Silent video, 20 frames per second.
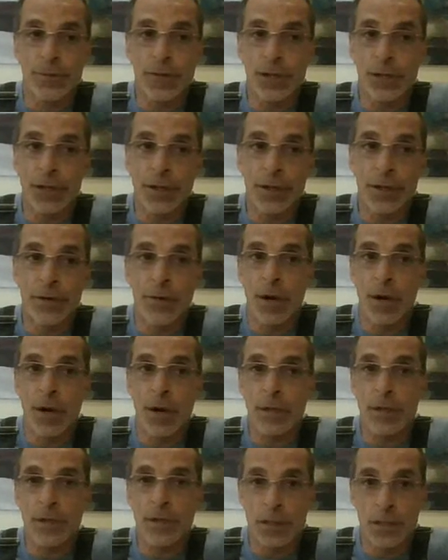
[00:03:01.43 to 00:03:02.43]
video
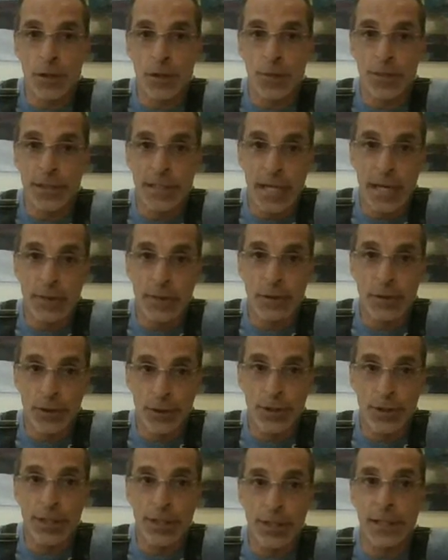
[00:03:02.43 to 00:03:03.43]
on slowing down
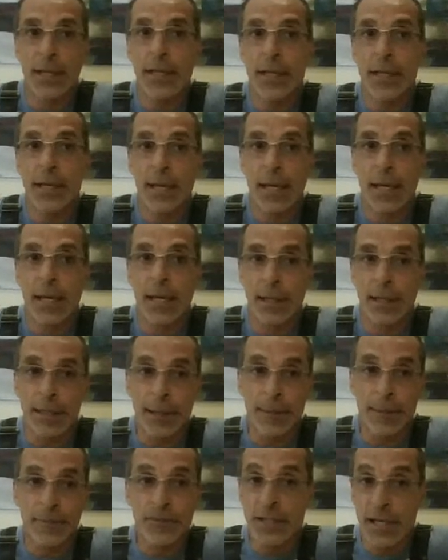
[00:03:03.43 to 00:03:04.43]
learning,
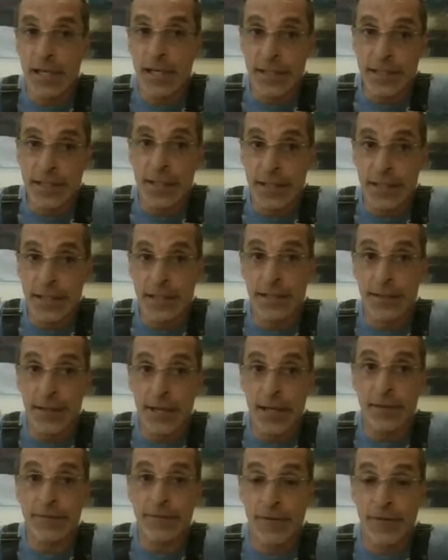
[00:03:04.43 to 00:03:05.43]
emphasizing the idea
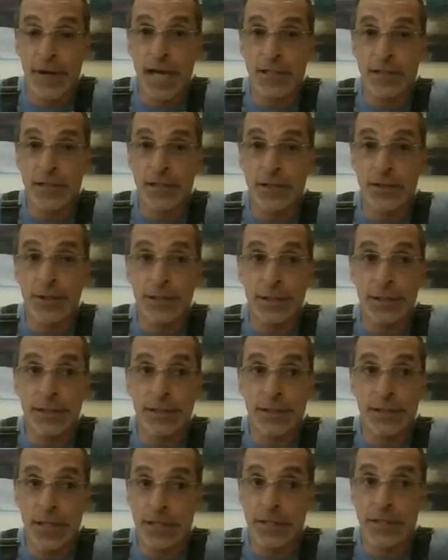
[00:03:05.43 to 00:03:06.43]
that fast learning
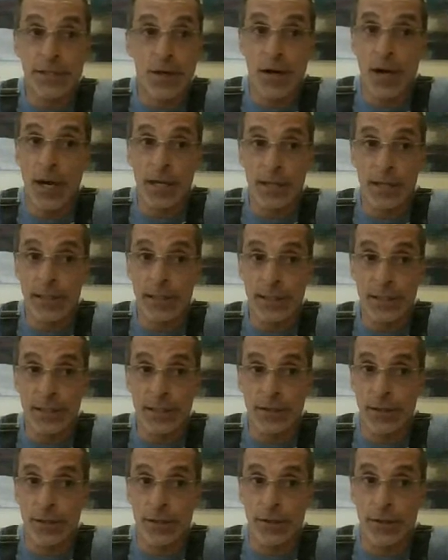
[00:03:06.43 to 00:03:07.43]
does not lead
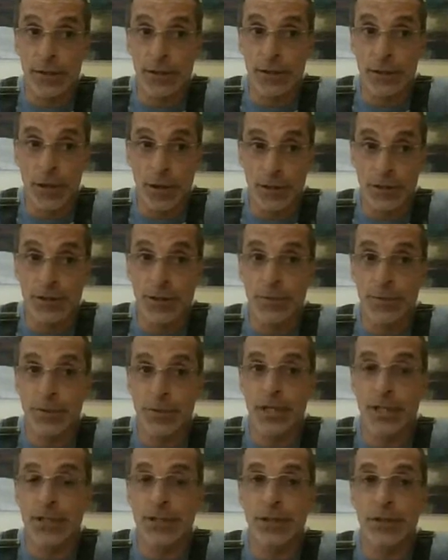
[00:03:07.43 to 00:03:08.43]
to long-term
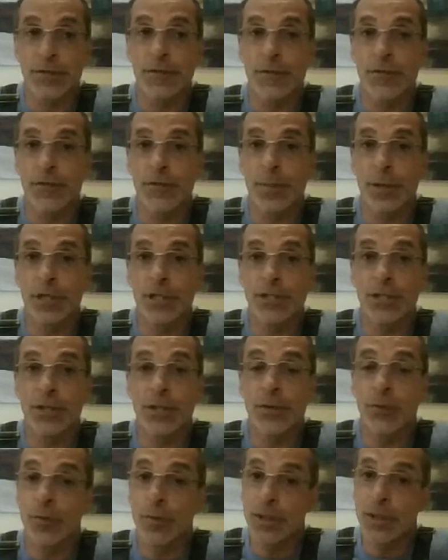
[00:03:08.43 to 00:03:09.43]
retention of information,
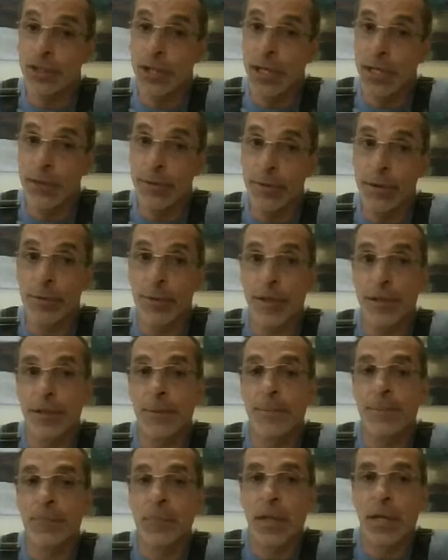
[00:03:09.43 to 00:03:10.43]
which I agree with.
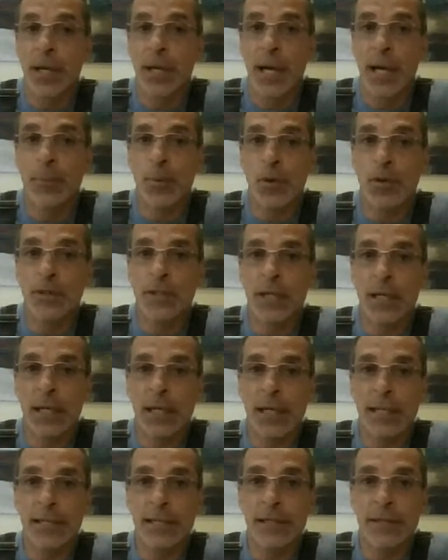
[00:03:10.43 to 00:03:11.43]

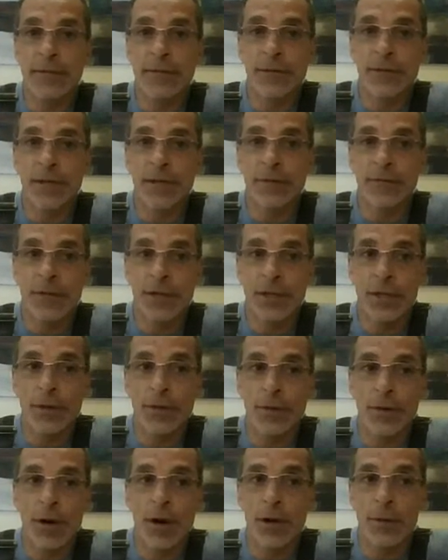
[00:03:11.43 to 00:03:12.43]
I posted a link to the
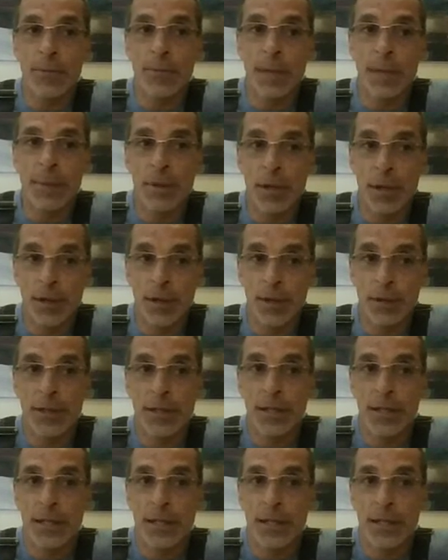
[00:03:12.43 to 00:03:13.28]
video on my blog.